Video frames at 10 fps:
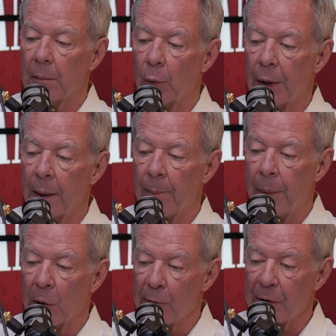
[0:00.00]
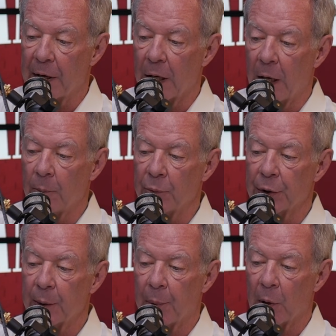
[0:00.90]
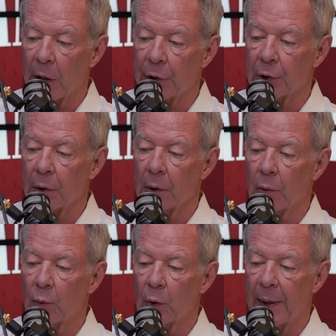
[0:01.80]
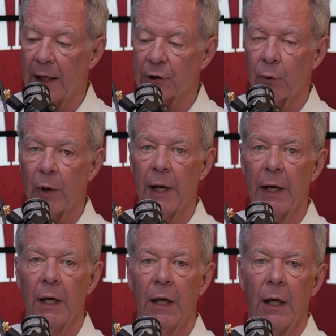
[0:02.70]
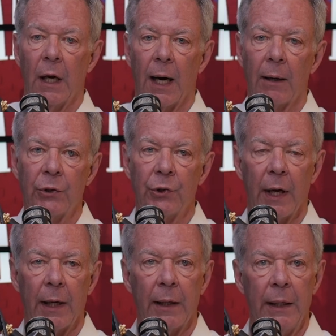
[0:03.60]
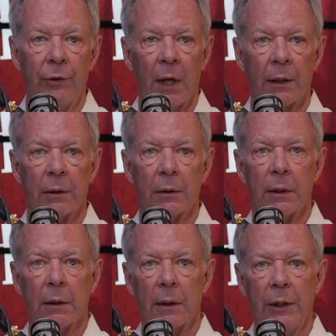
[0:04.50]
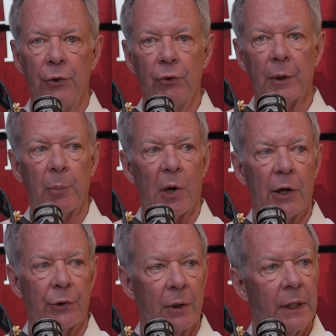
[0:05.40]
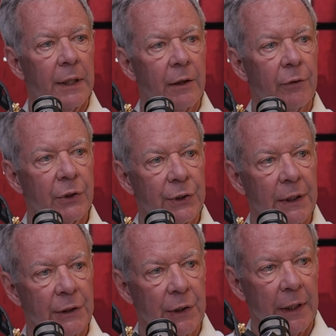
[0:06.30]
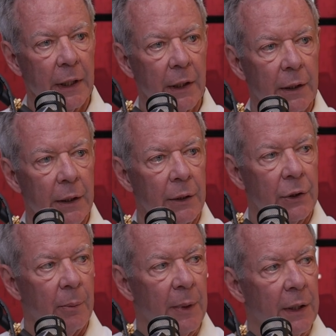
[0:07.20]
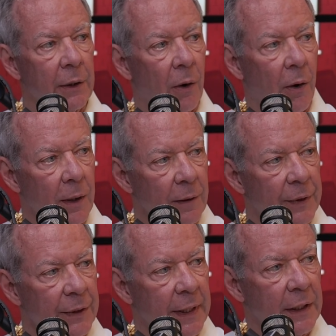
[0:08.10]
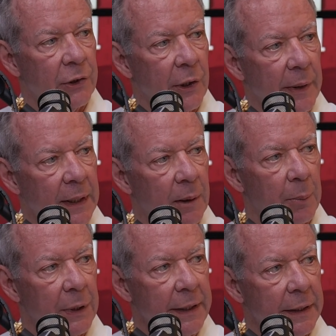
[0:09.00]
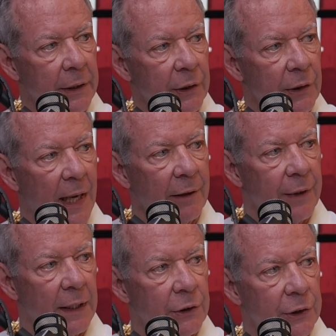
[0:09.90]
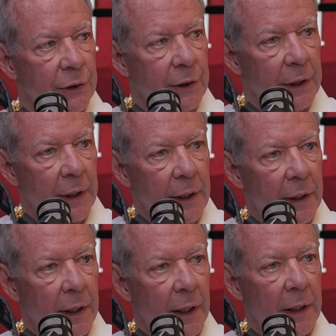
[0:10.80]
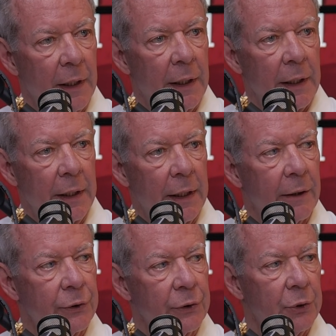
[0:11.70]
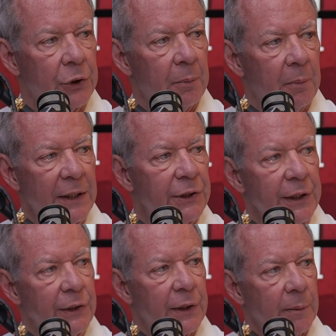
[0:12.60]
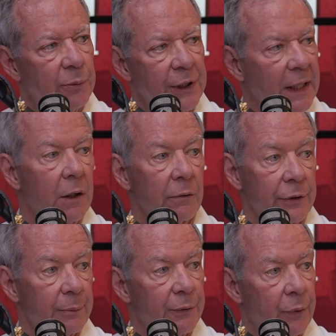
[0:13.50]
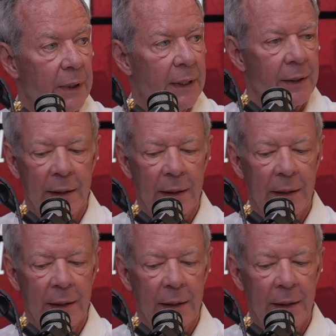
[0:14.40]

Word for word: but when the perfect comes, the partial will pass away. I would say he's not. He's using partial in a different sense there to mean all of the things that are incomplete in this life, not just the uh, gifts which may cease themselves before.